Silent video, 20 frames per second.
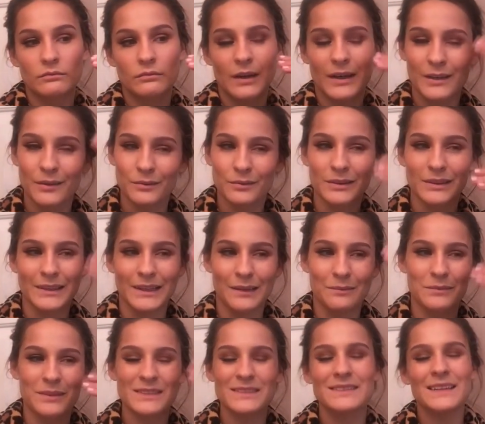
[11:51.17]

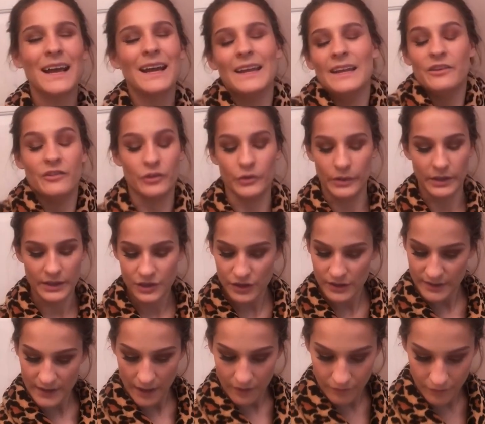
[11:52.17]
I'm just not into it. It's
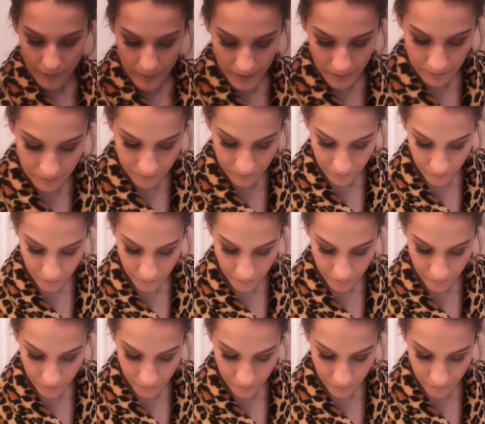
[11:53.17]
just not for me.